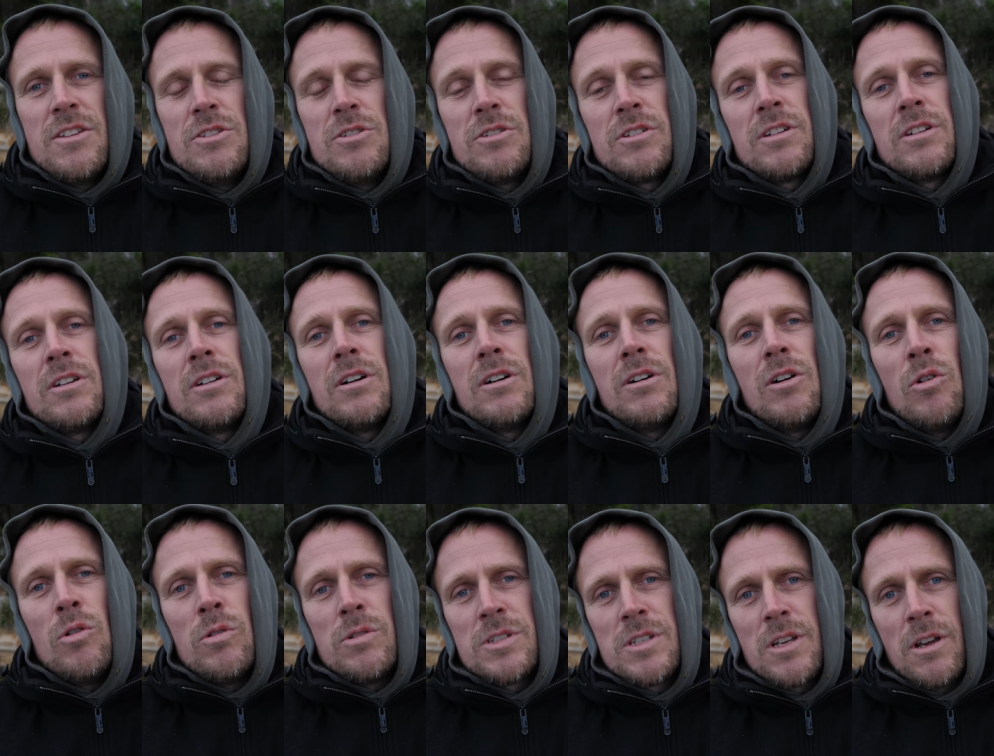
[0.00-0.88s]
you can
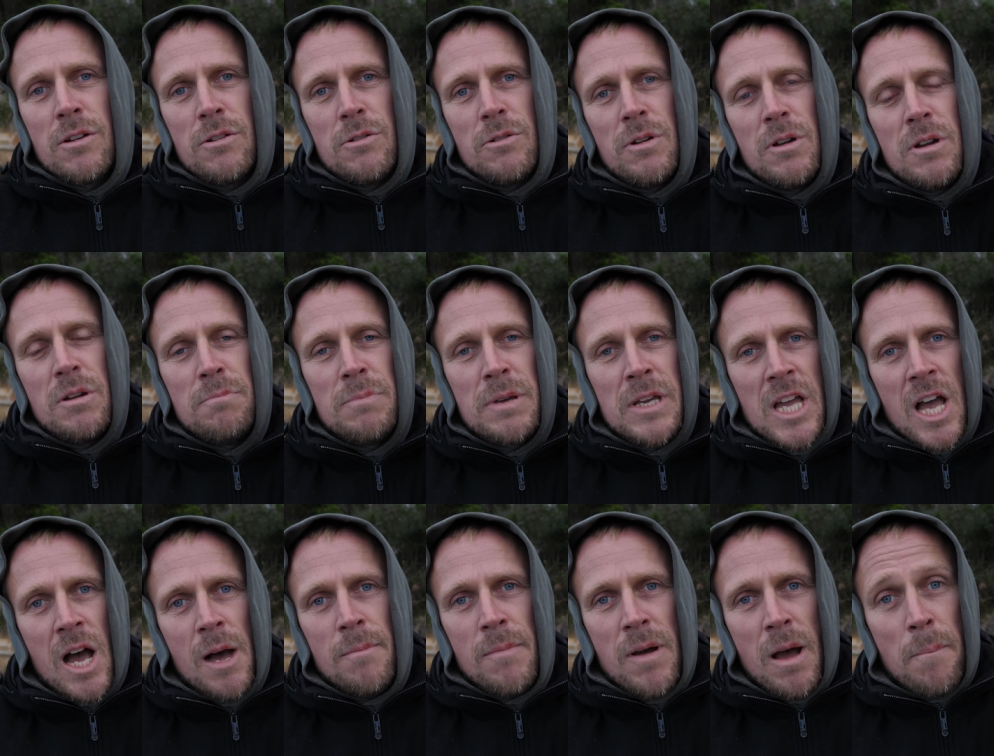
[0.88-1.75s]
also
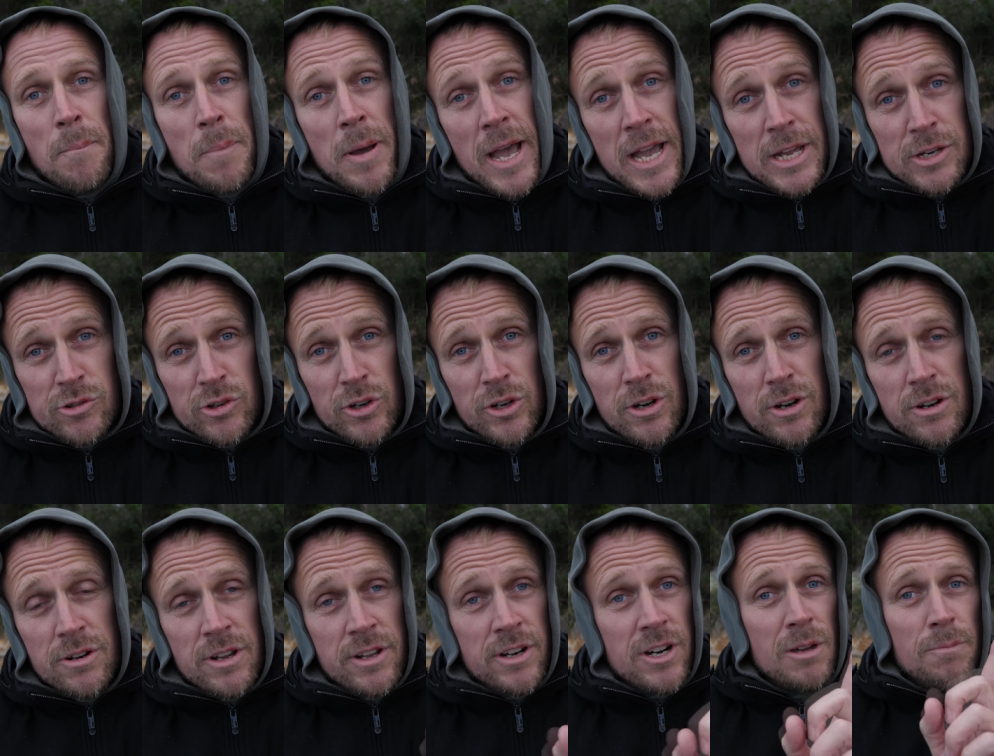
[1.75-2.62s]
become a
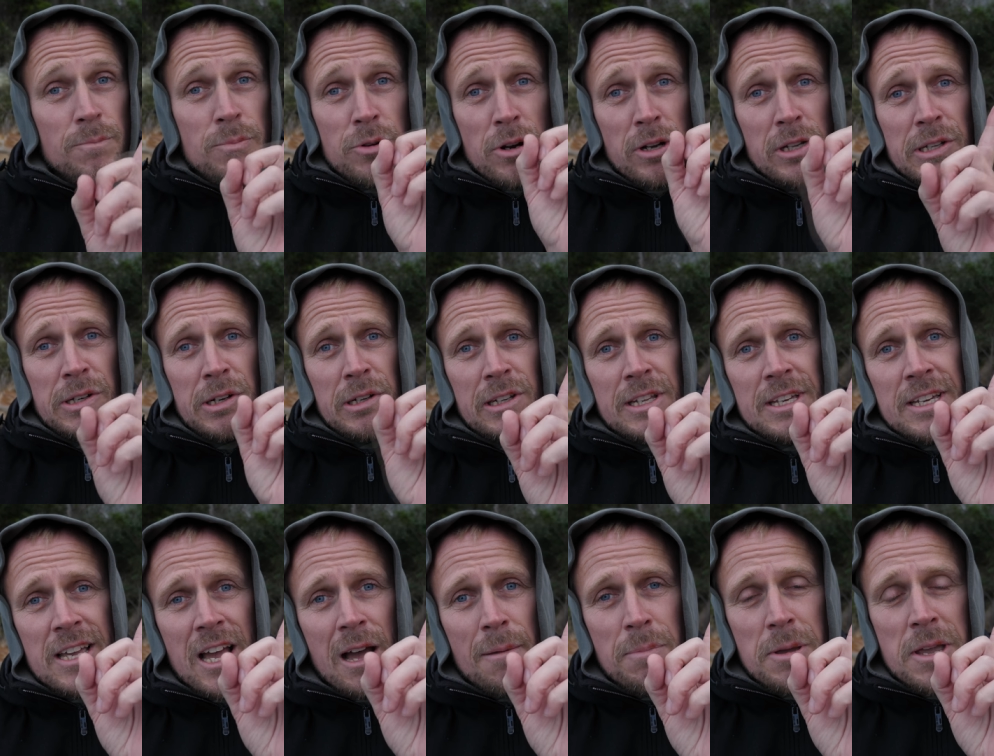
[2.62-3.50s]
Patreon and I'll put a little
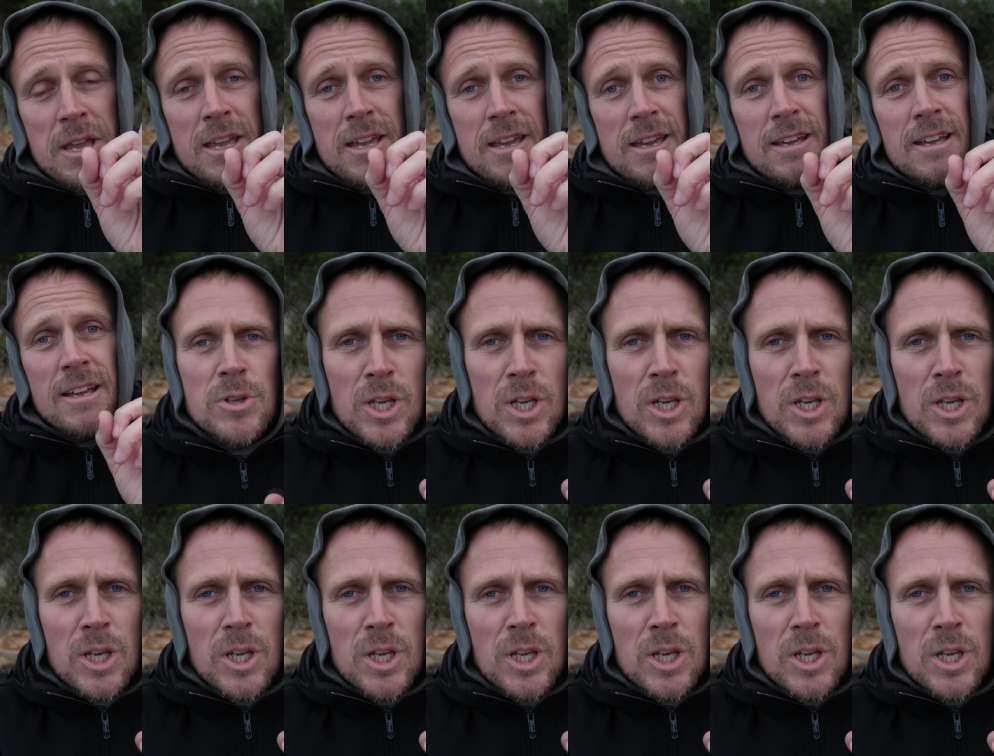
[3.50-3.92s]
link up here.